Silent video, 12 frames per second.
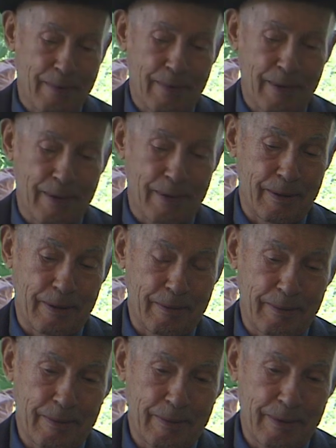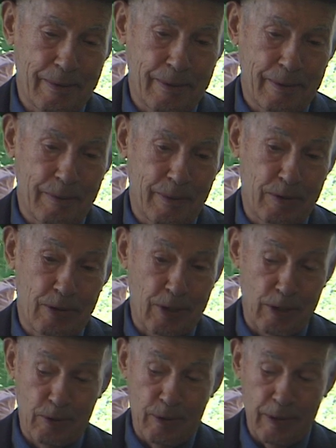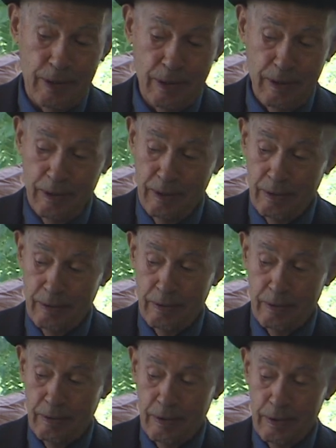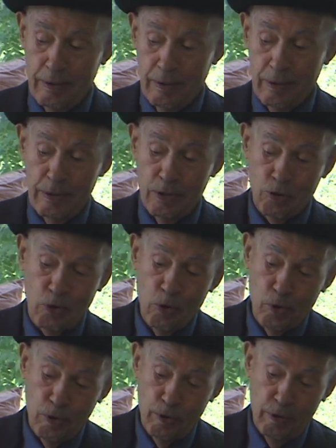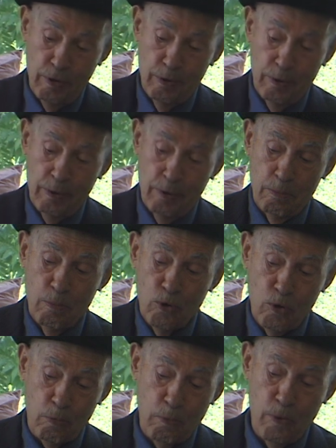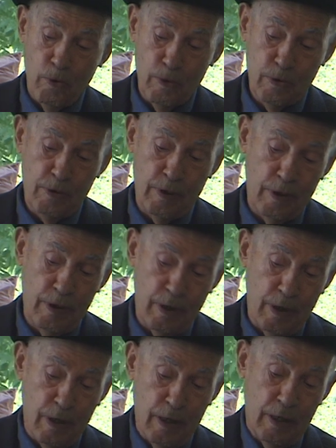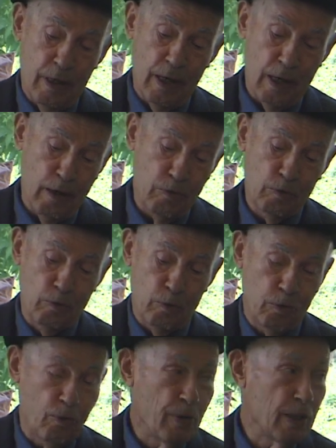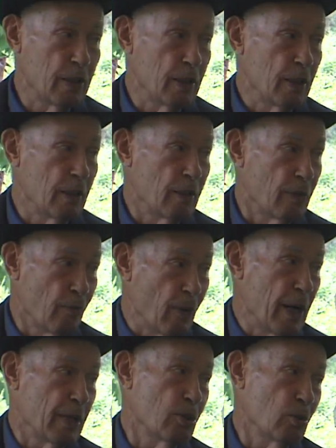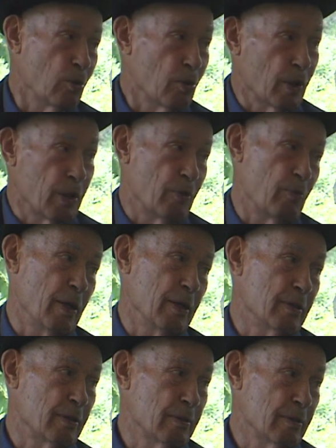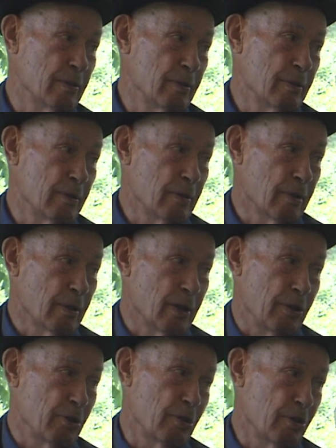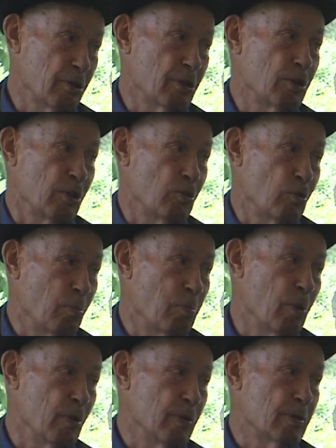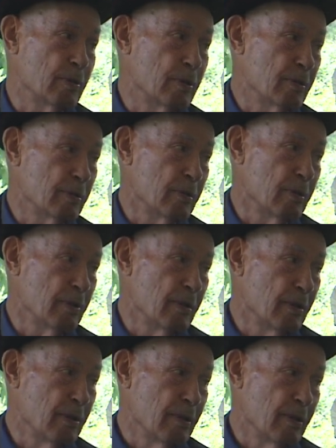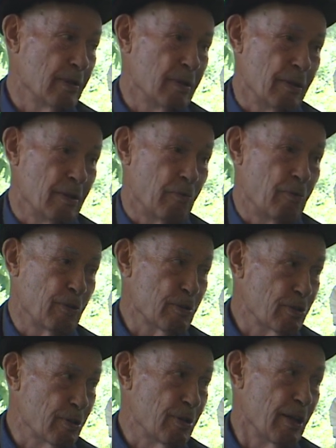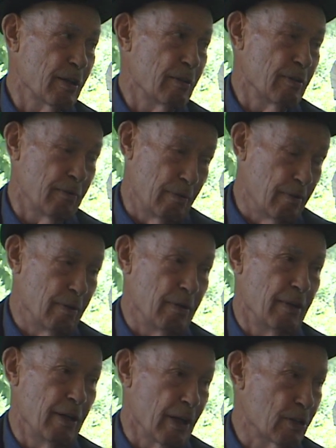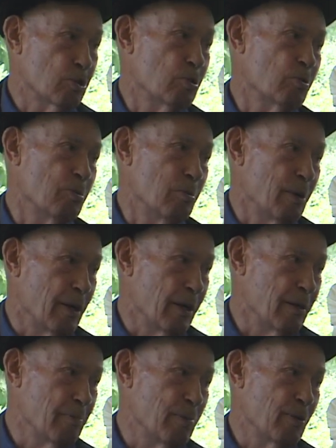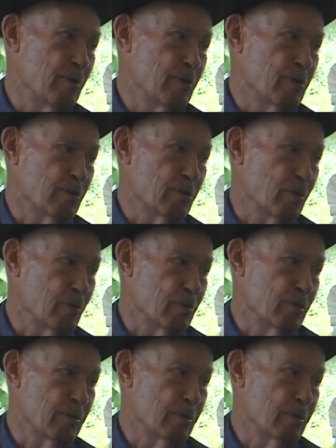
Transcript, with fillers: Uh, but Chardonnay scored more points than any out of twenty white or red wines, one hundred thirty-two points. And first, ne next to mine points was